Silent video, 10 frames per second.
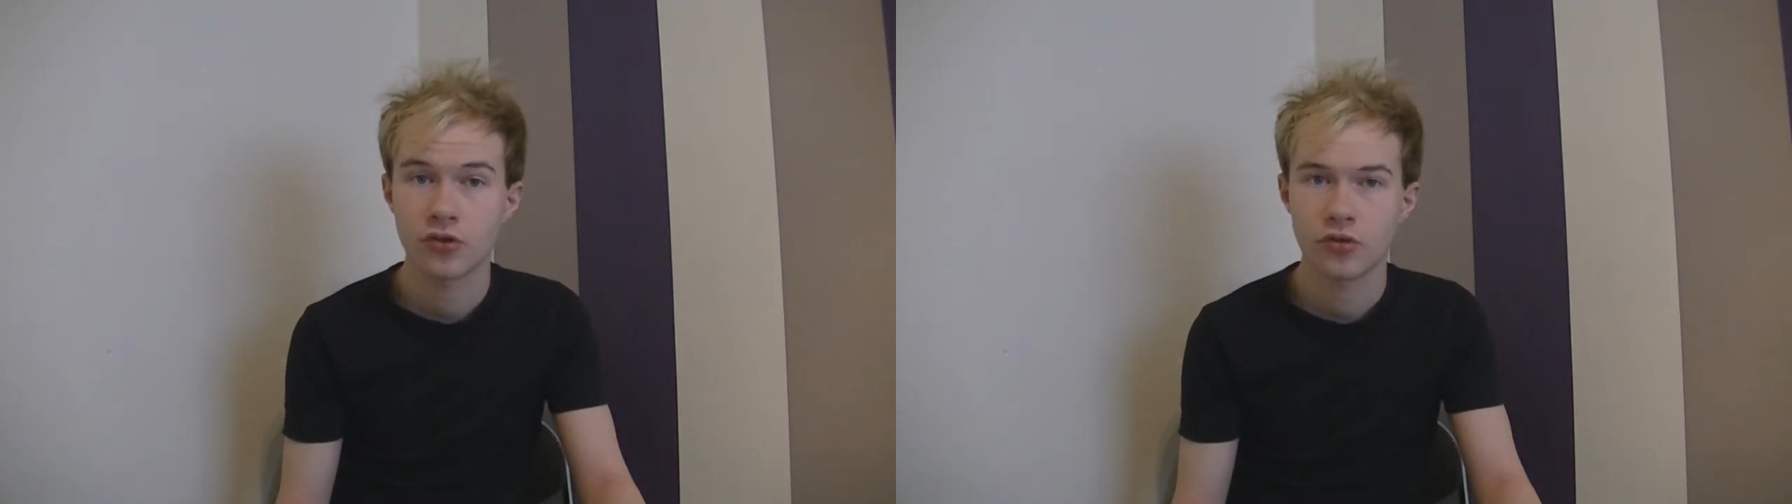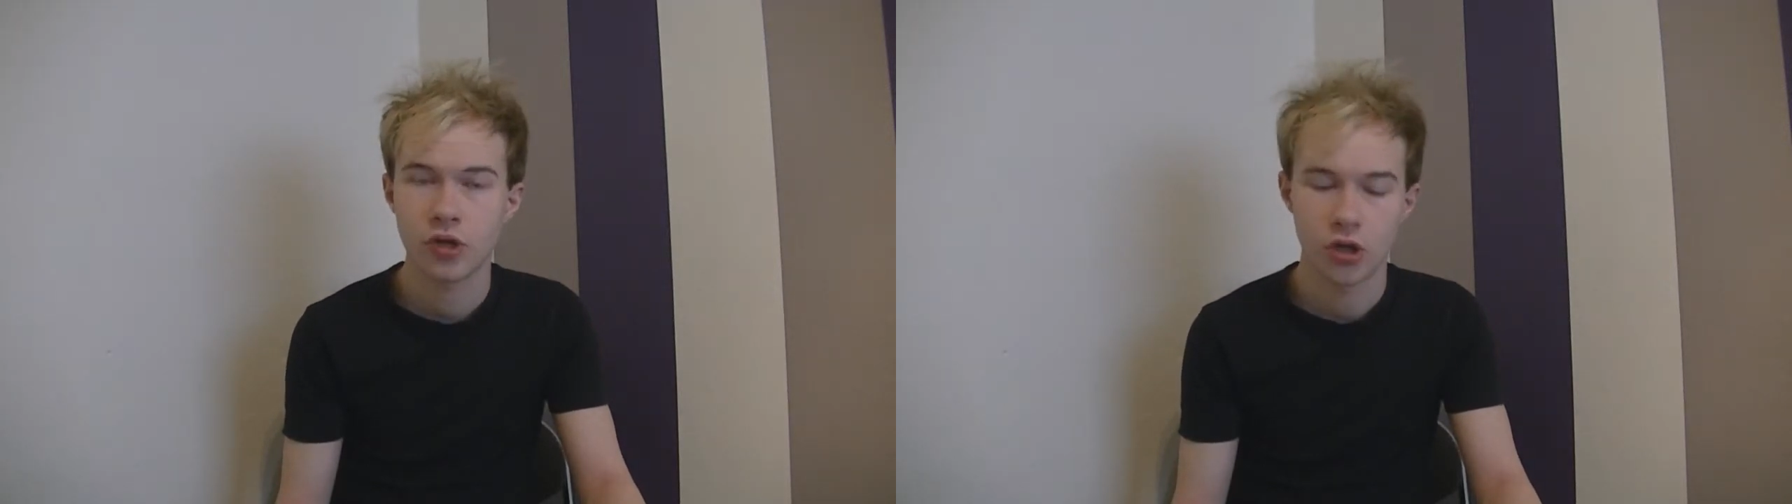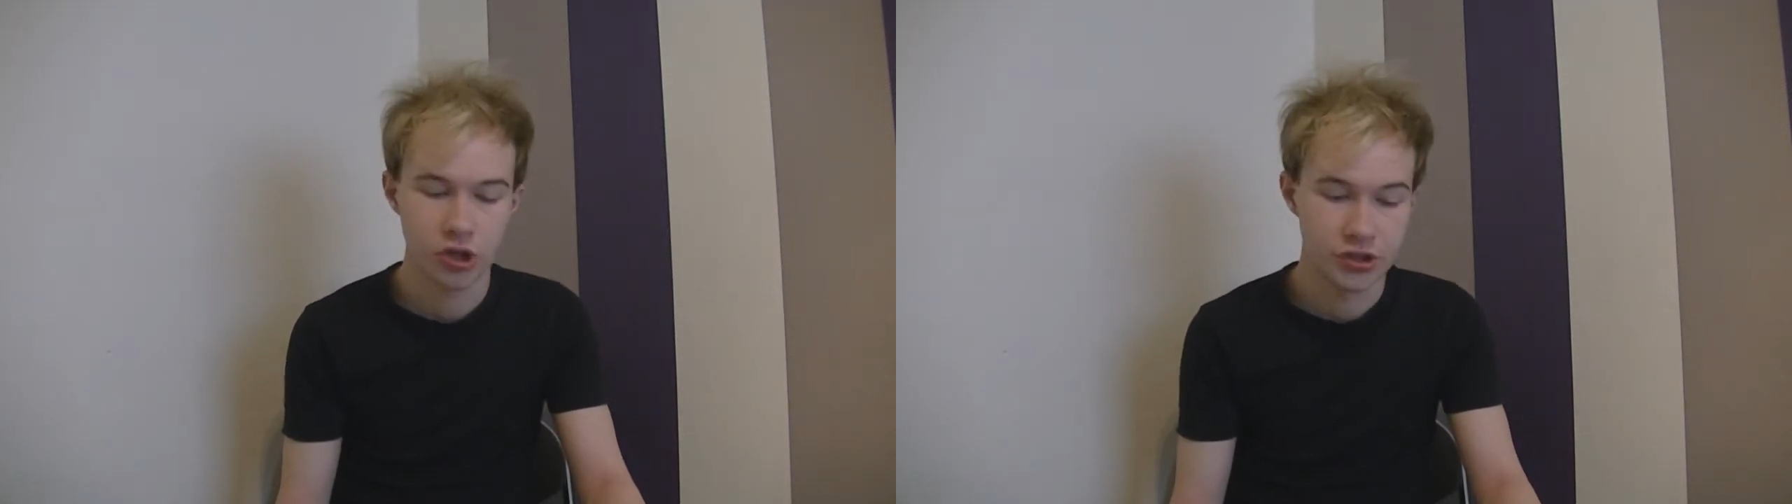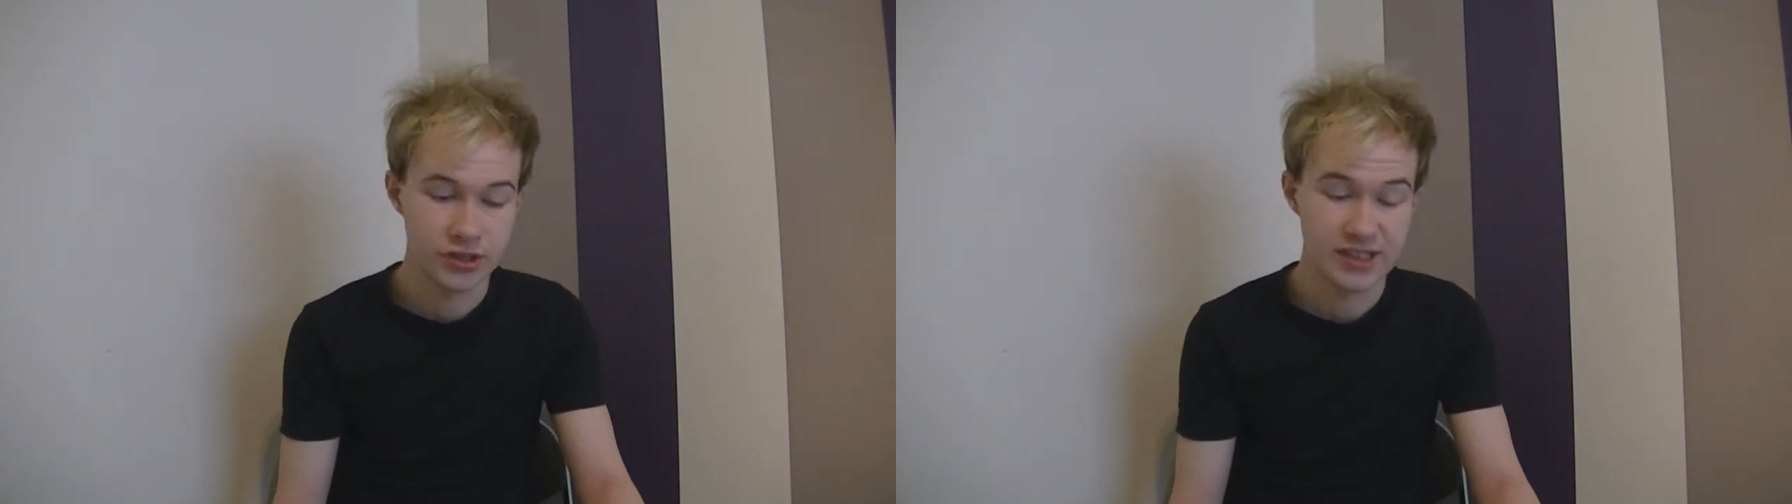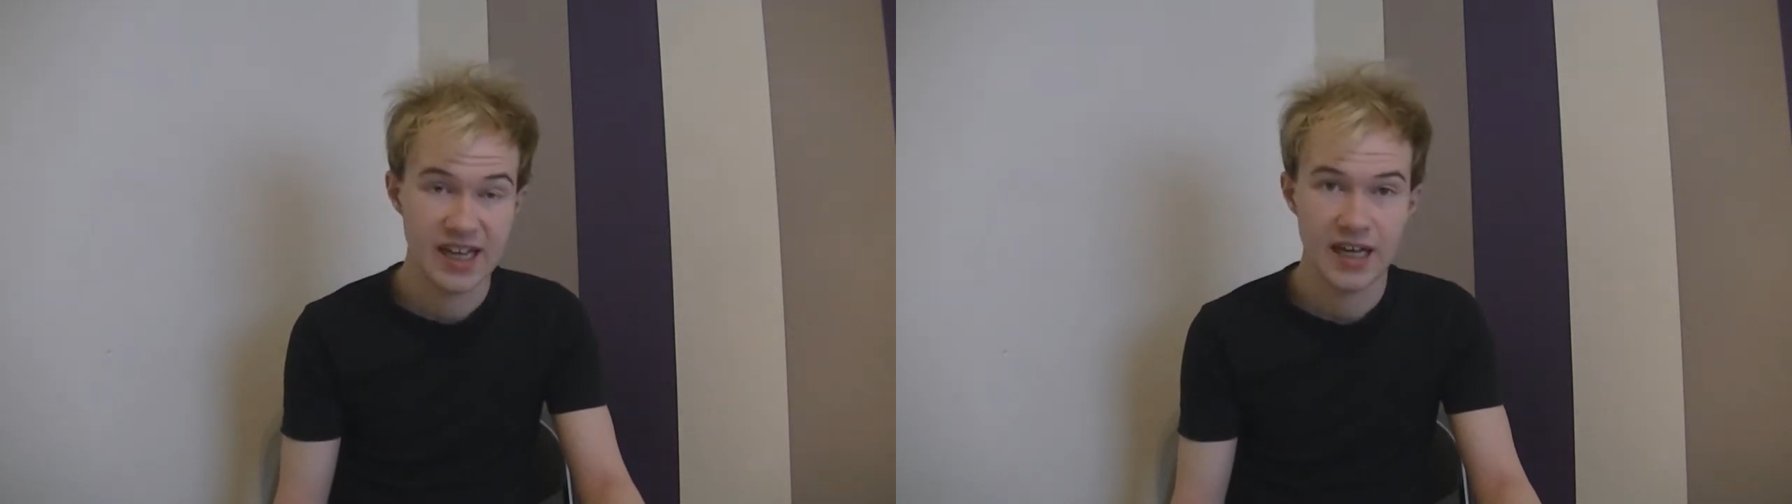to
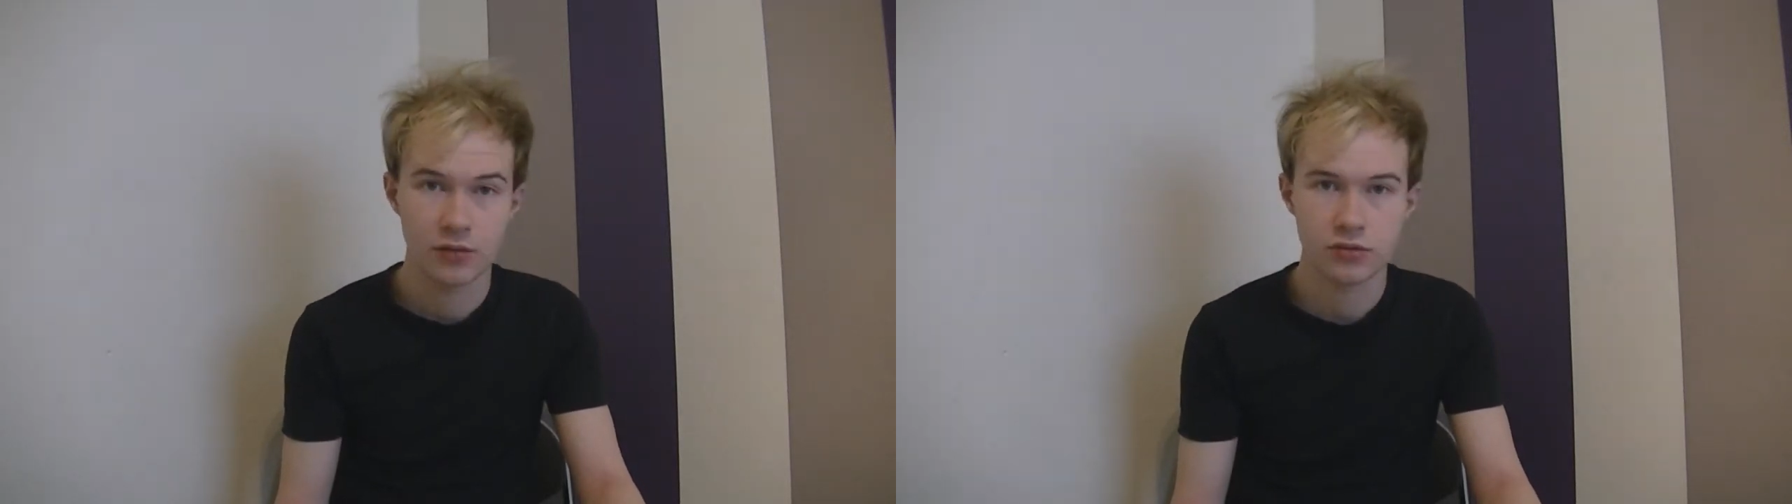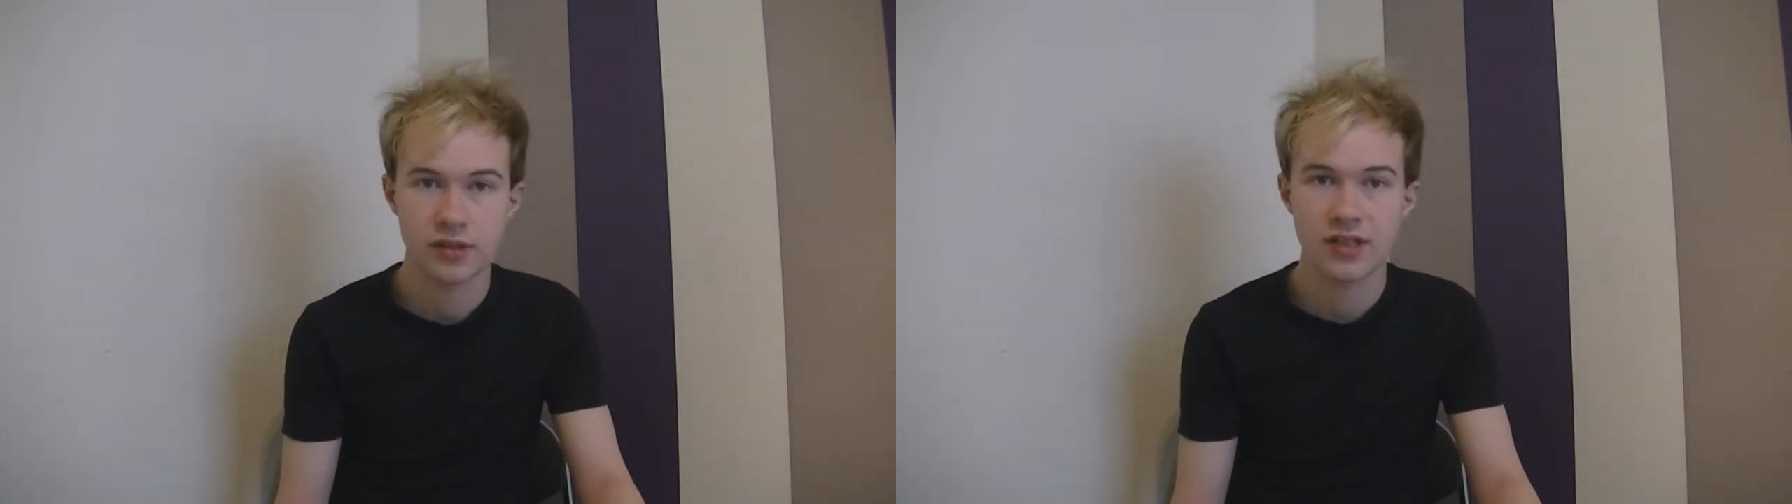hunt down